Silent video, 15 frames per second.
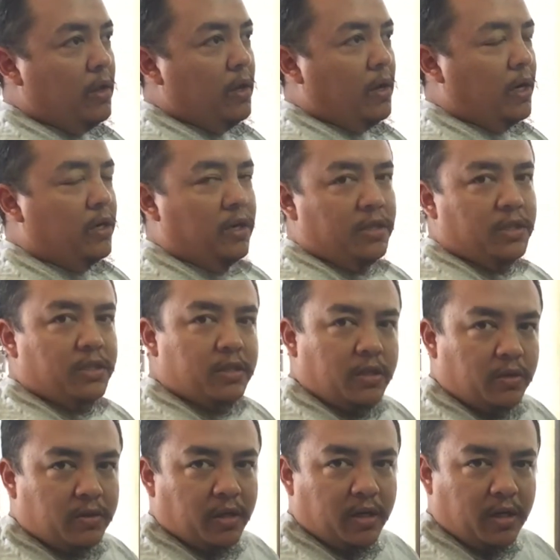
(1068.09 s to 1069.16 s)
I could have just
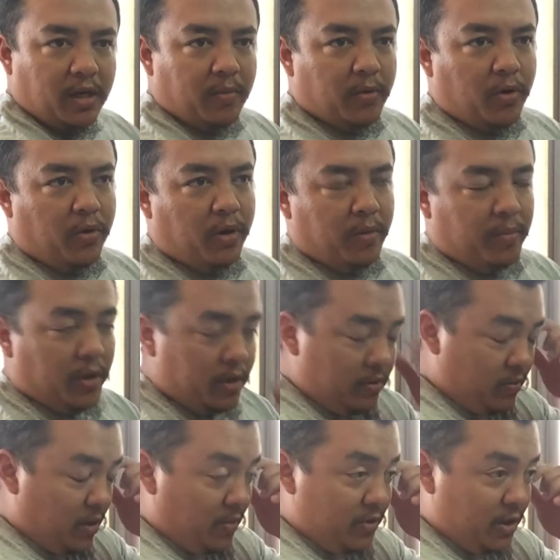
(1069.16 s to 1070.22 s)
tilted and kept going, but
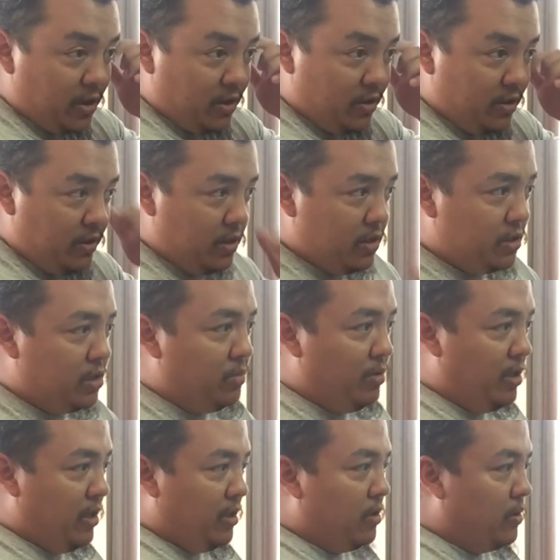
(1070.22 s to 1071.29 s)
what I'm trying to do is
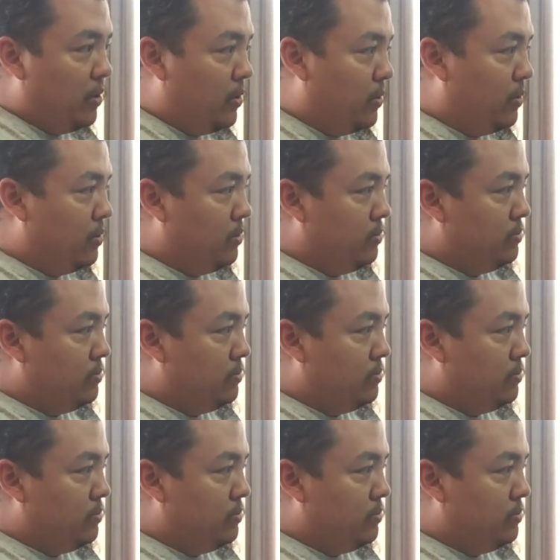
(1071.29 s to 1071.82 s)
simulate the whole